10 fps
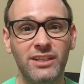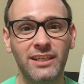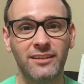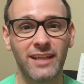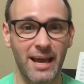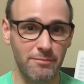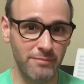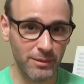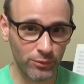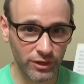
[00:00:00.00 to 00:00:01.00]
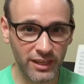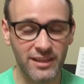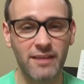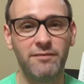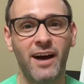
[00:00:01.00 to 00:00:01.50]
need that memory
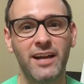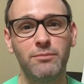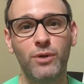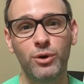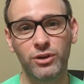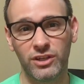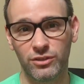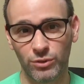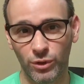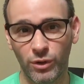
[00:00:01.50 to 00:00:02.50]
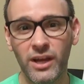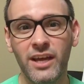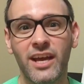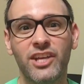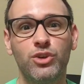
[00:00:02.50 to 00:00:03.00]
and that fine motor control,
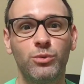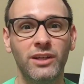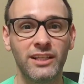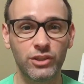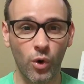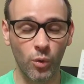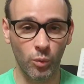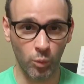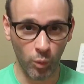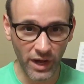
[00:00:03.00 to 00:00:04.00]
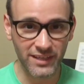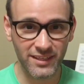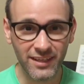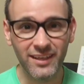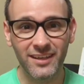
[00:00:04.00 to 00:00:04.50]
and you really don't
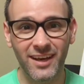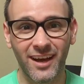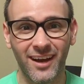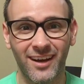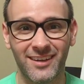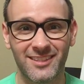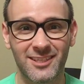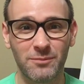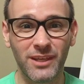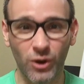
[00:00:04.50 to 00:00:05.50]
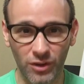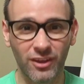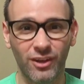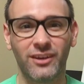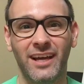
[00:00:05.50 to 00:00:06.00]
want to be on
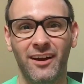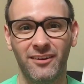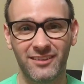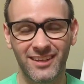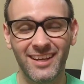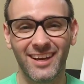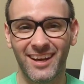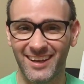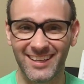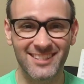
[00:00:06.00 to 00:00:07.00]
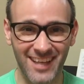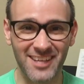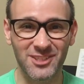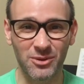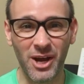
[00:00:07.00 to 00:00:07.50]
the lookout, it's
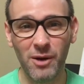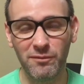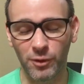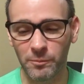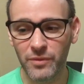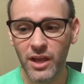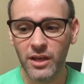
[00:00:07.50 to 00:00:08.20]
not so helpful.